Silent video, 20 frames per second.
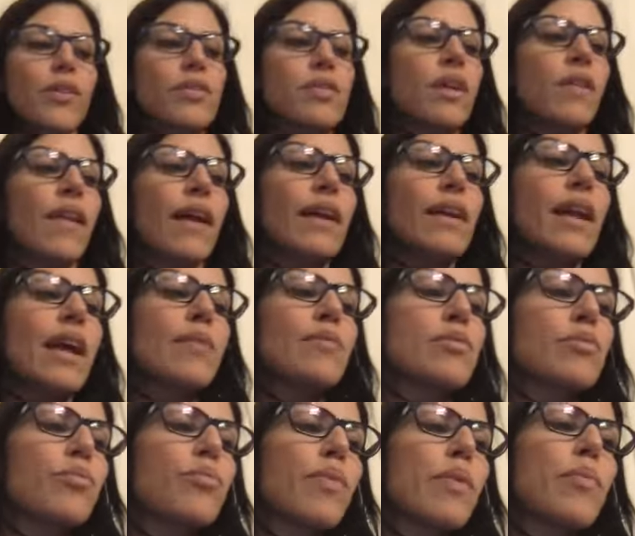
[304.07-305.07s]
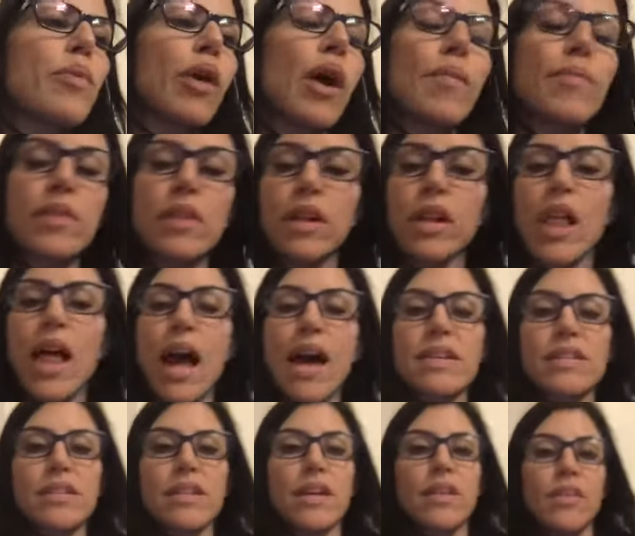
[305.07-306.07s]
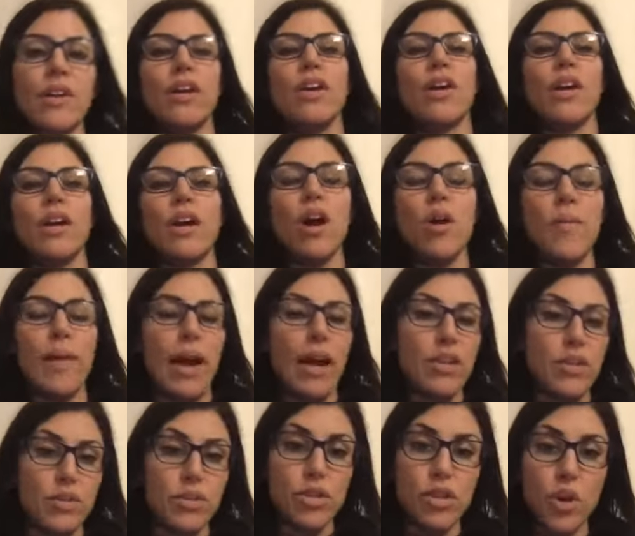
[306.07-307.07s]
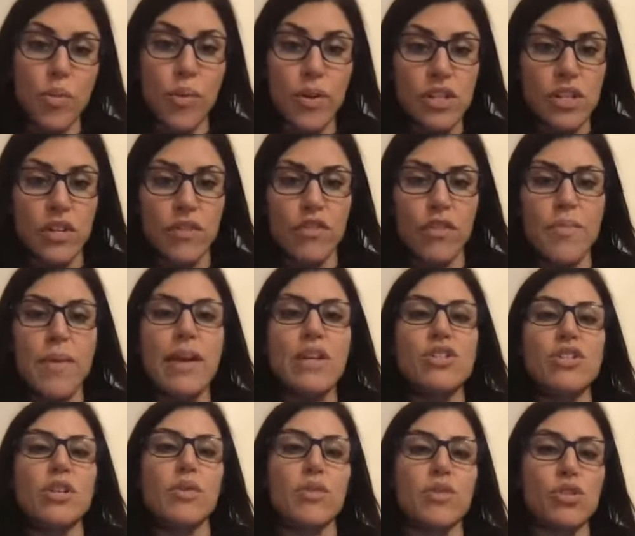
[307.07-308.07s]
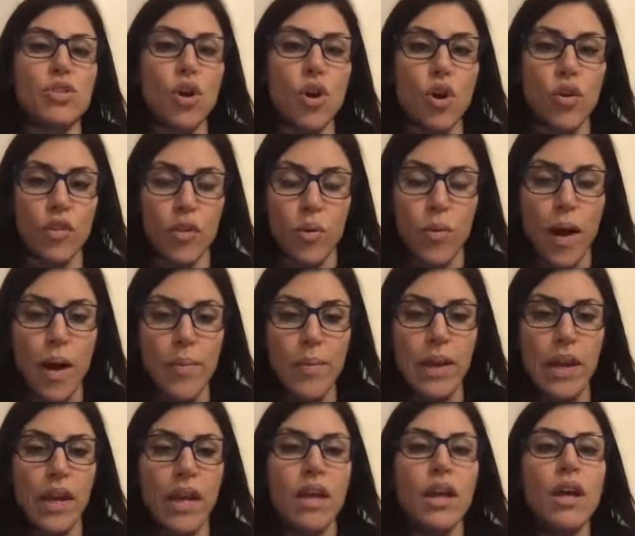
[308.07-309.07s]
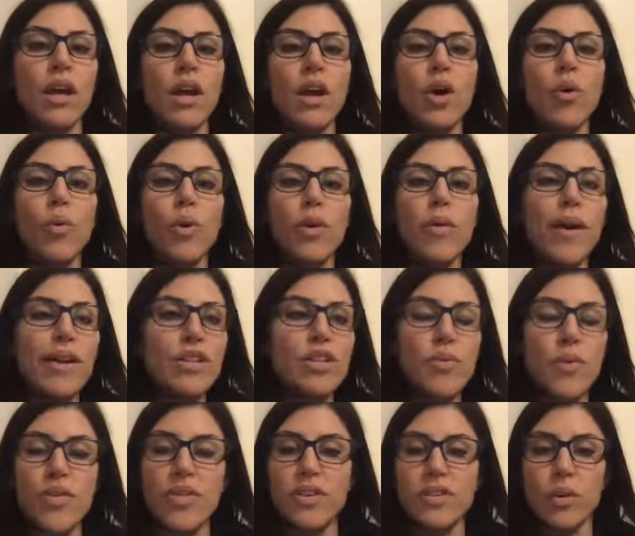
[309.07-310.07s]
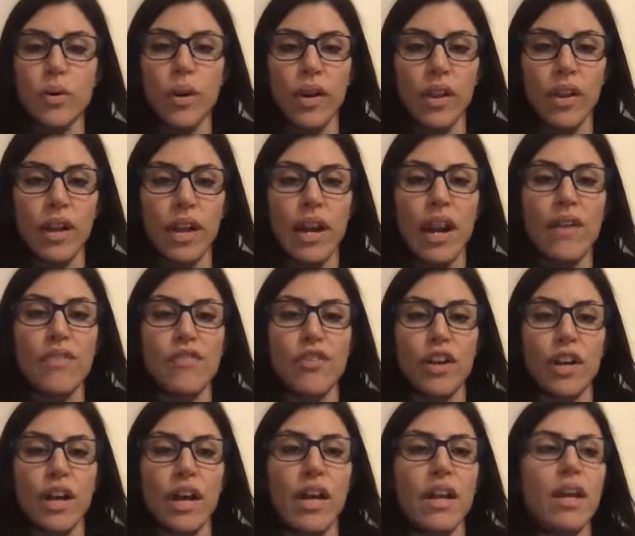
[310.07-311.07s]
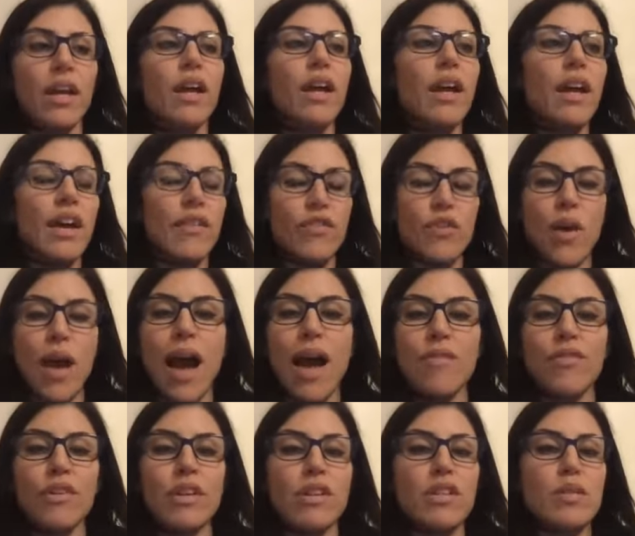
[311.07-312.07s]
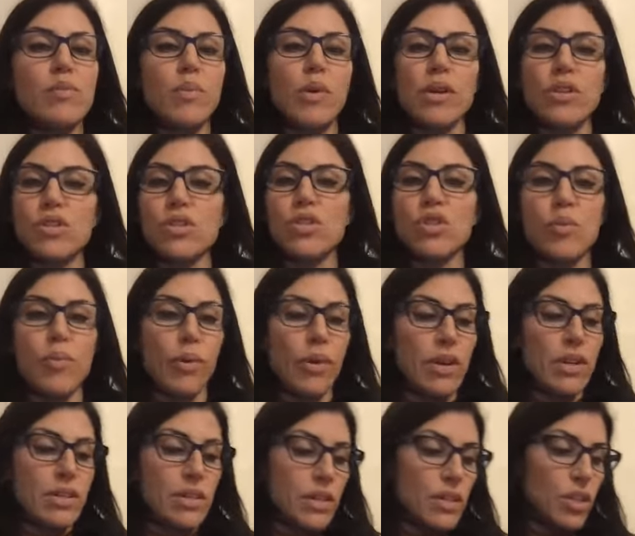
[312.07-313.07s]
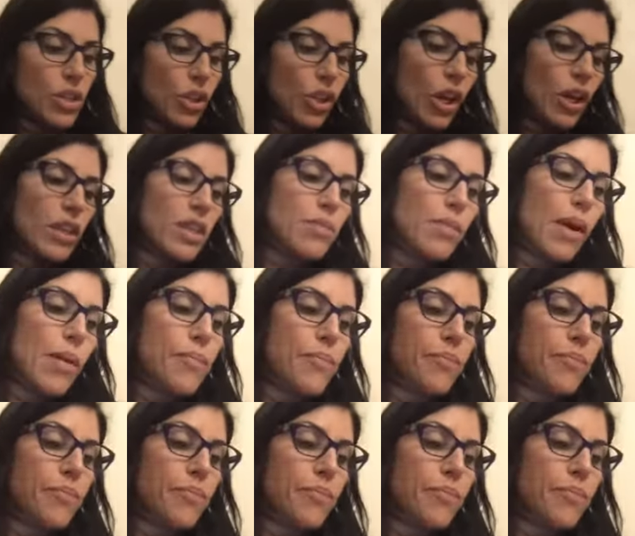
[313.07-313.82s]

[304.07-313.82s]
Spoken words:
A lot of times people come to the class and they're like, oh my God, there's so much information. It was so overwhelming. What do I do with this oil again? I forget. If you have one of these books, super easy to look them up.